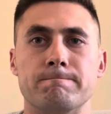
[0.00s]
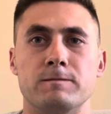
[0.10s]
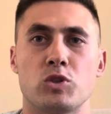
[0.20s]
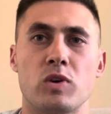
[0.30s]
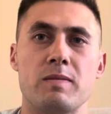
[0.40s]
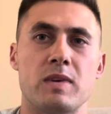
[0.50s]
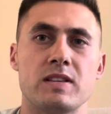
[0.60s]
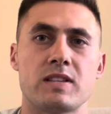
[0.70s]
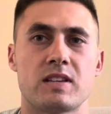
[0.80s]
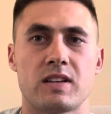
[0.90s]

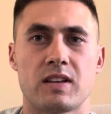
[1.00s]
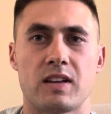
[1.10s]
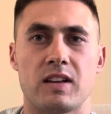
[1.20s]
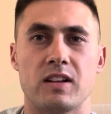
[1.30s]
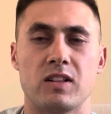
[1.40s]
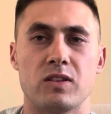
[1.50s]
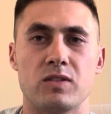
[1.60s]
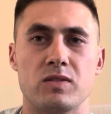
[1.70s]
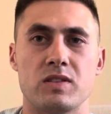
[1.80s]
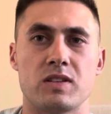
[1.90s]
Treatment
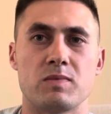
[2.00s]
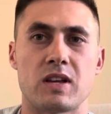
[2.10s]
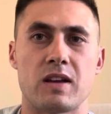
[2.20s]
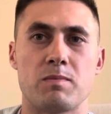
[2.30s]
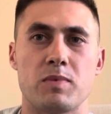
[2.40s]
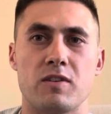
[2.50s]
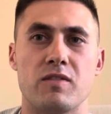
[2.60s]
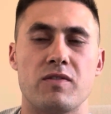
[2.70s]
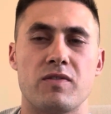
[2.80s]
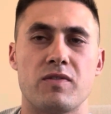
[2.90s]
includes some type
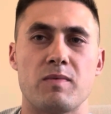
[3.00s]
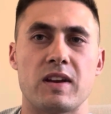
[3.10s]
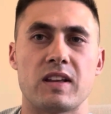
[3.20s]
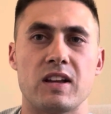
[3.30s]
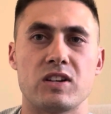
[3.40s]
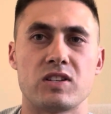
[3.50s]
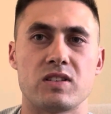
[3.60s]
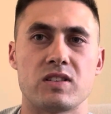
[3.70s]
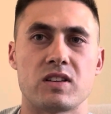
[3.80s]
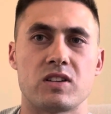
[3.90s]
of medication
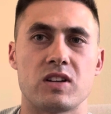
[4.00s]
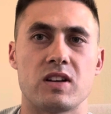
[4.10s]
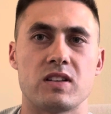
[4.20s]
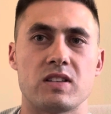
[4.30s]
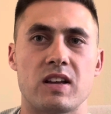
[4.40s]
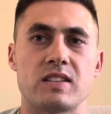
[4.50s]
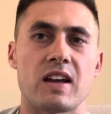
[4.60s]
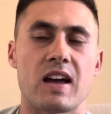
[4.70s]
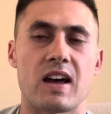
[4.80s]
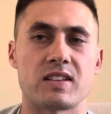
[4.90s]
such as
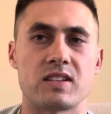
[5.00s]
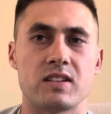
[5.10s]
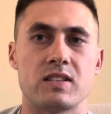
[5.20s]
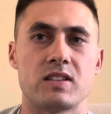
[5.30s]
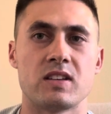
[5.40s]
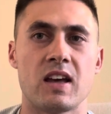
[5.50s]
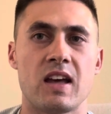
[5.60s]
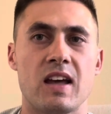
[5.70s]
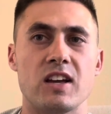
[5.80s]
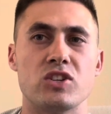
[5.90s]
antacids,
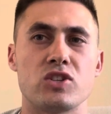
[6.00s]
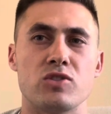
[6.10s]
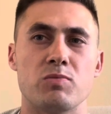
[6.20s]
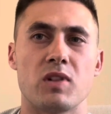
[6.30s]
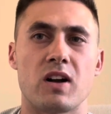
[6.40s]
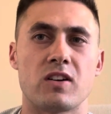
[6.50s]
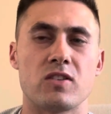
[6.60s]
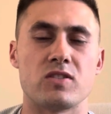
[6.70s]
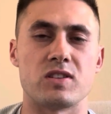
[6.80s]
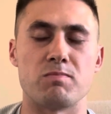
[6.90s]
H2
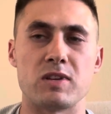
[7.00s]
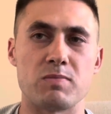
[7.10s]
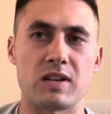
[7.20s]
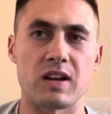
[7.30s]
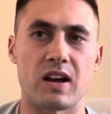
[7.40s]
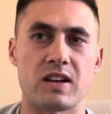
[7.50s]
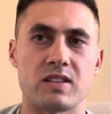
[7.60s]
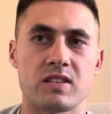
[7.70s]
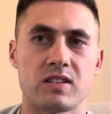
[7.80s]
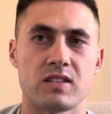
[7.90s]
blockers, and
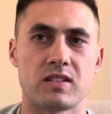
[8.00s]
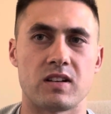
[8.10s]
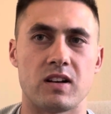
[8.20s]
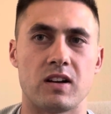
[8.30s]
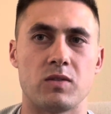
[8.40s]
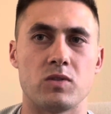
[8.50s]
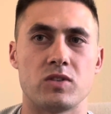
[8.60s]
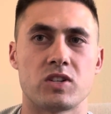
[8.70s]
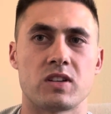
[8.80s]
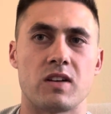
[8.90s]
PPIs,
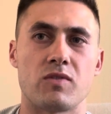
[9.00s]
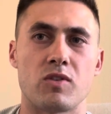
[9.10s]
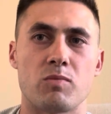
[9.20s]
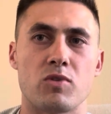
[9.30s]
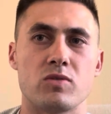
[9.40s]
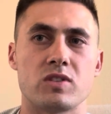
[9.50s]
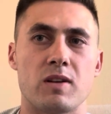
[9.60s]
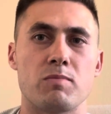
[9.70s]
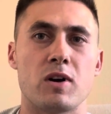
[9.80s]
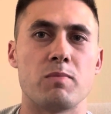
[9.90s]
which stand for
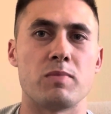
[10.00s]
proton pump